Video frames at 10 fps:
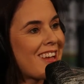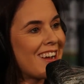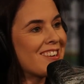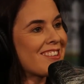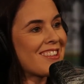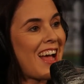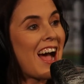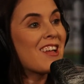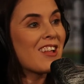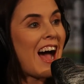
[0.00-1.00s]
I just
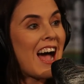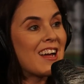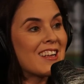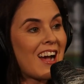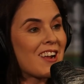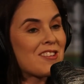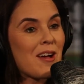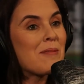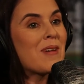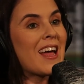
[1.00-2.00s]
I I got
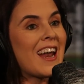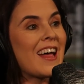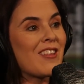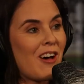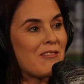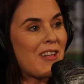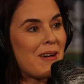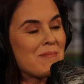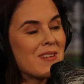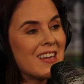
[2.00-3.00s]
some and I love
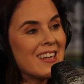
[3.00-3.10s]
them,